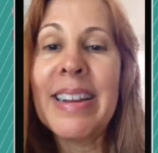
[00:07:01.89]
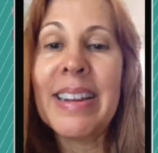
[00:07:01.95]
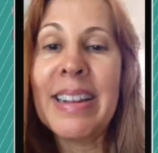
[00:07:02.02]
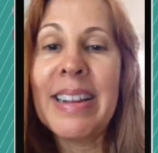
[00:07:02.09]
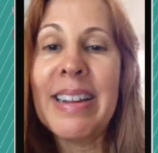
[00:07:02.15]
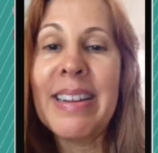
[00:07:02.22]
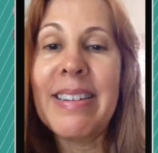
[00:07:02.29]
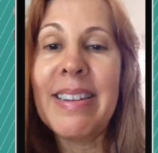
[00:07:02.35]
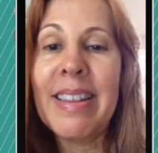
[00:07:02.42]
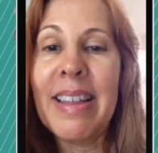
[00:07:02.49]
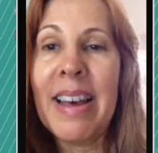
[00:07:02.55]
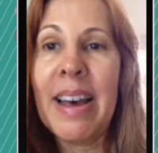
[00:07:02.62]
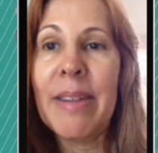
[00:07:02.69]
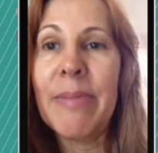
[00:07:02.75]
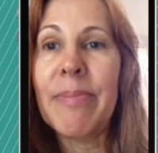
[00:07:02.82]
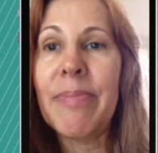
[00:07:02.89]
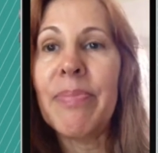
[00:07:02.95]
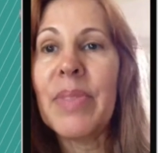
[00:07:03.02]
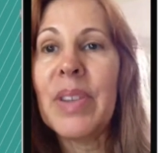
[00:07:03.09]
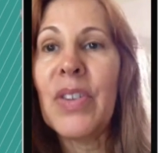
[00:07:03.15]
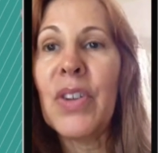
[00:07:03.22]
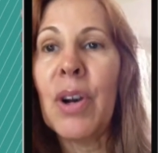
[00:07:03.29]
lead to that.
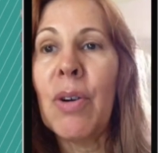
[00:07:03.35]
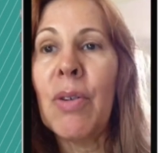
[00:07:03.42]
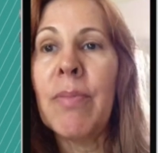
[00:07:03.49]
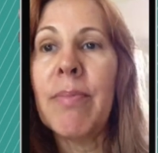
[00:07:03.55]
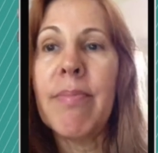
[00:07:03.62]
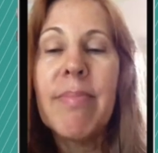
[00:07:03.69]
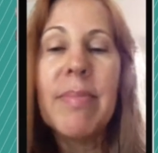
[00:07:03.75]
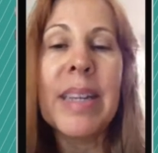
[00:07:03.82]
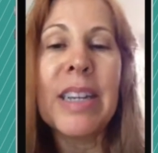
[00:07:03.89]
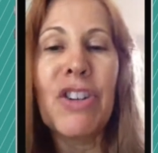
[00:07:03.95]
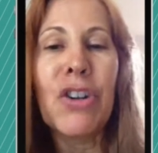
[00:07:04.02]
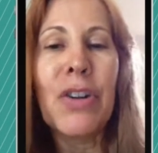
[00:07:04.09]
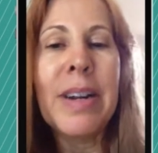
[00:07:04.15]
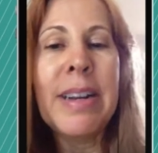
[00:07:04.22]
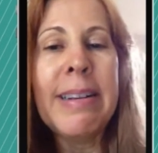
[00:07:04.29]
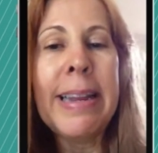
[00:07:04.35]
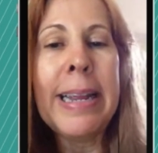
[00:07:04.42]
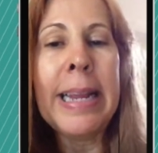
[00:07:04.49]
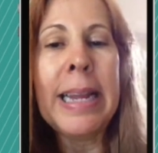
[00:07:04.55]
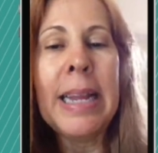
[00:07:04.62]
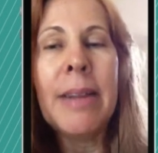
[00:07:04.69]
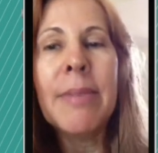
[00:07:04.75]
So get your green tea.